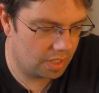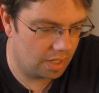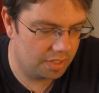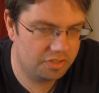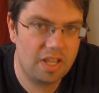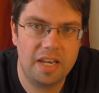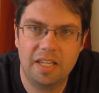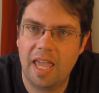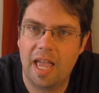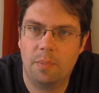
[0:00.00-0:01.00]

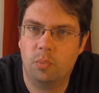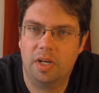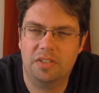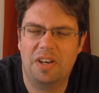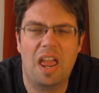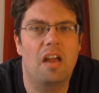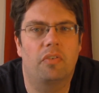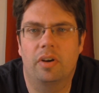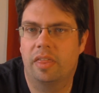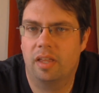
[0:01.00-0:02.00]
Steadicam rigs and
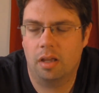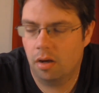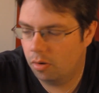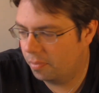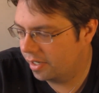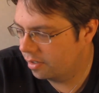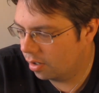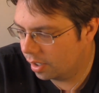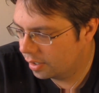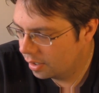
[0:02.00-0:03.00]
everything. Oh my
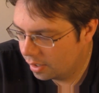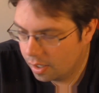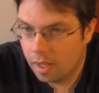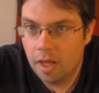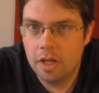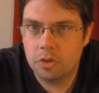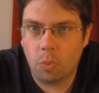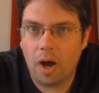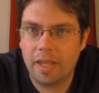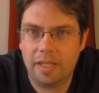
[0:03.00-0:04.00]
god. Just
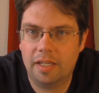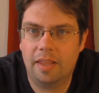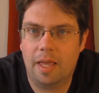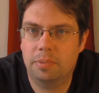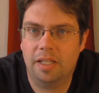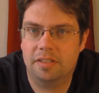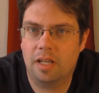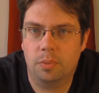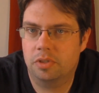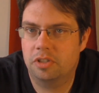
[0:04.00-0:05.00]
walking into that place, I
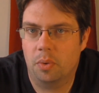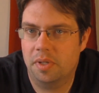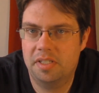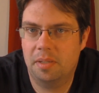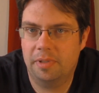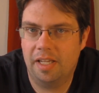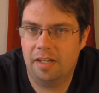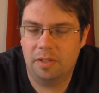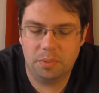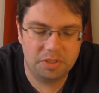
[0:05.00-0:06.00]
was so
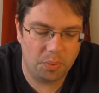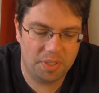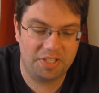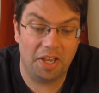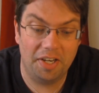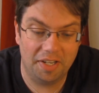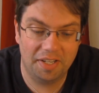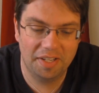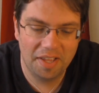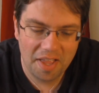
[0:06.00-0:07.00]
intimidated. It was so exciting.
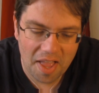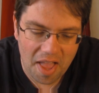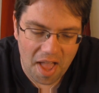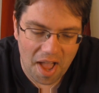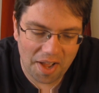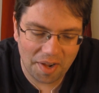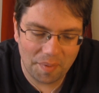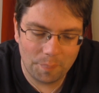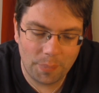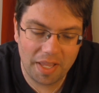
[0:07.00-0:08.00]

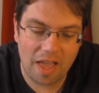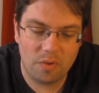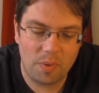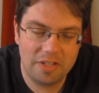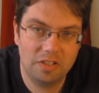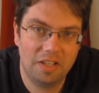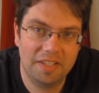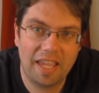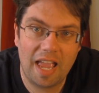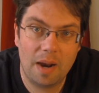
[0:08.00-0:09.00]
But yeah, the rental on the
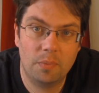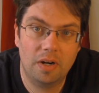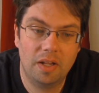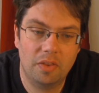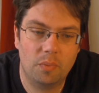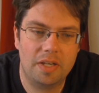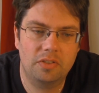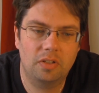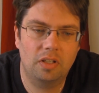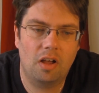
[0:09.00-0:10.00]
camera, the
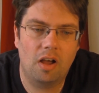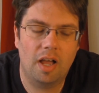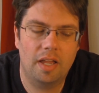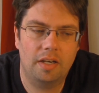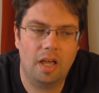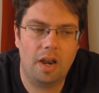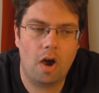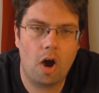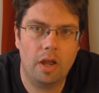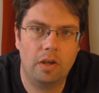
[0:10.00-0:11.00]
rental on an
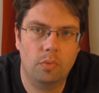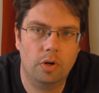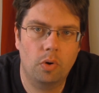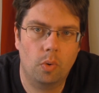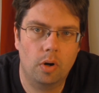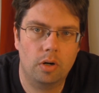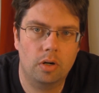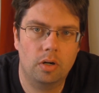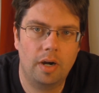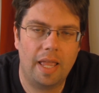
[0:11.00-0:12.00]
audio
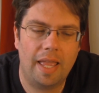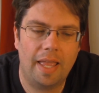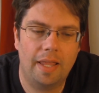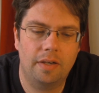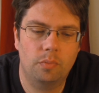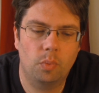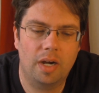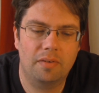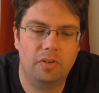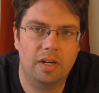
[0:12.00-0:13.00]
recorder, and
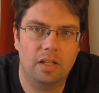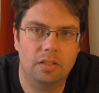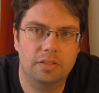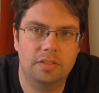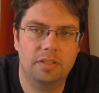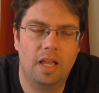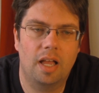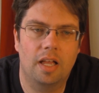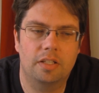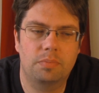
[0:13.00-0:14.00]
whatever else
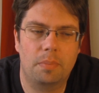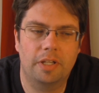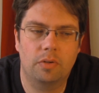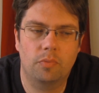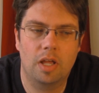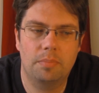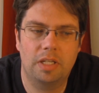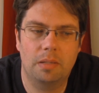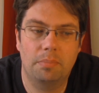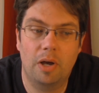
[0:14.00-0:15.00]
is probably going to run
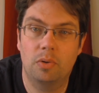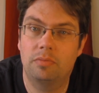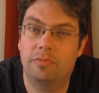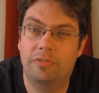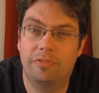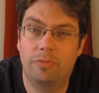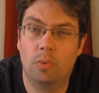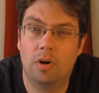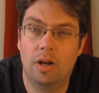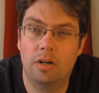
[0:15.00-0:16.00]
me about
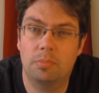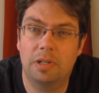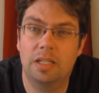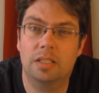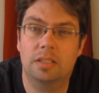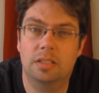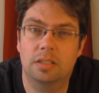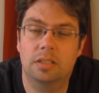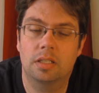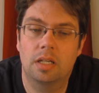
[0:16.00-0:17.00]

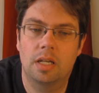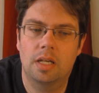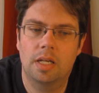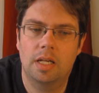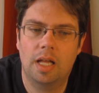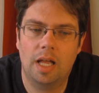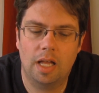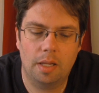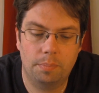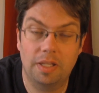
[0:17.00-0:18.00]
$400
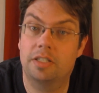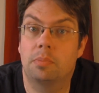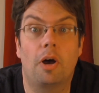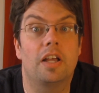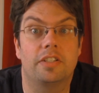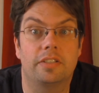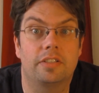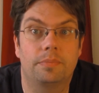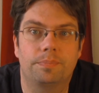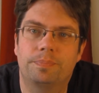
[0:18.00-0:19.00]
plus
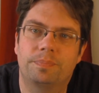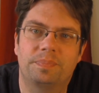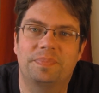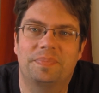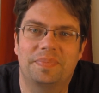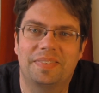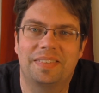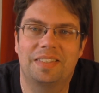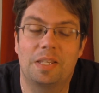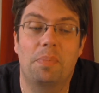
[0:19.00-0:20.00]
deposits.
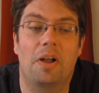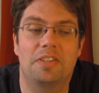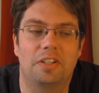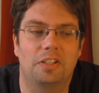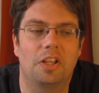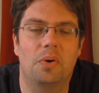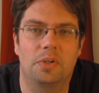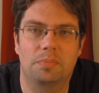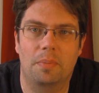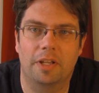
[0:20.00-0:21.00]
Deposit alone is
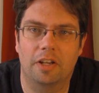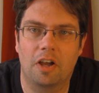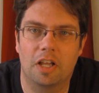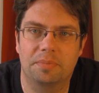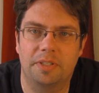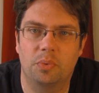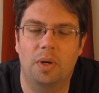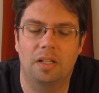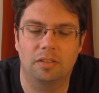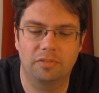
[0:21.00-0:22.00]
probably going to cost me
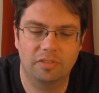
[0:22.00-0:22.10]
$12.